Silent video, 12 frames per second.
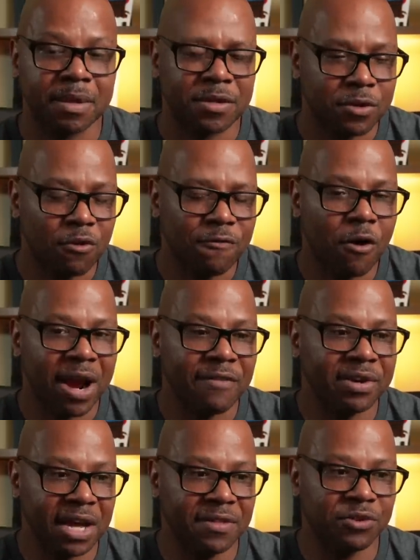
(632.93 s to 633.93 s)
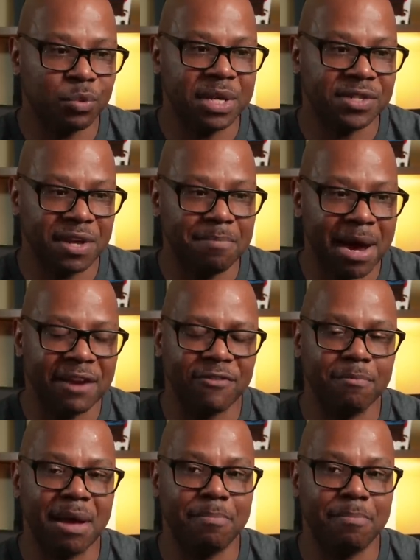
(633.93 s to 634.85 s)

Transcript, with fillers: So far, every day this week, somebody from my